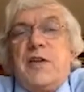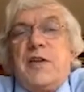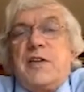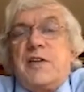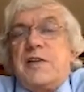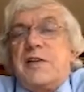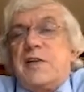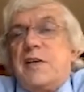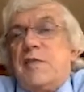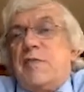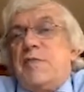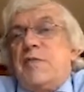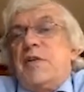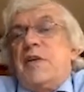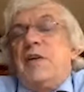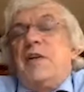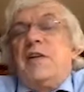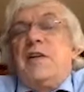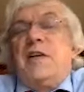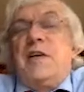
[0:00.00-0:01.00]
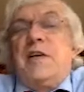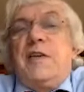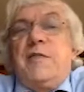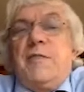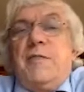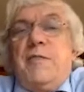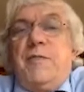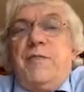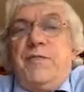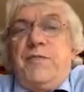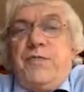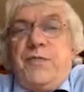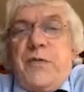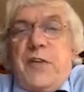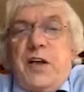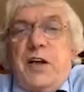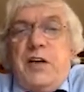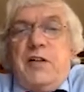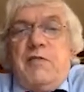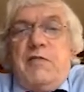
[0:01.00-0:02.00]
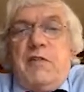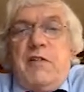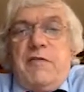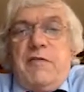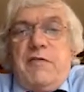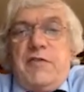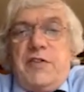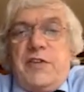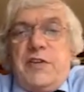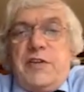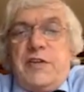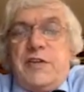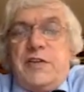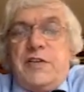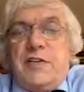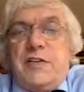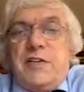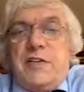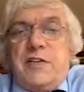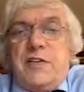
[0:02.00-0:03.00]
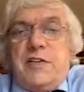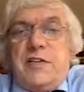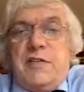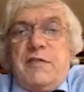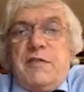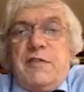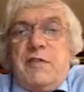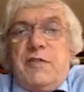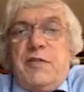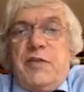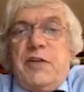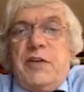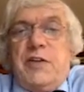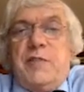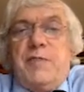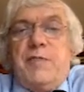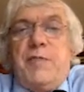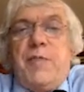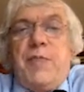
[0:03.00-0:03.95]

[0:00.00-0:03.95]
accept any any refugees to come in,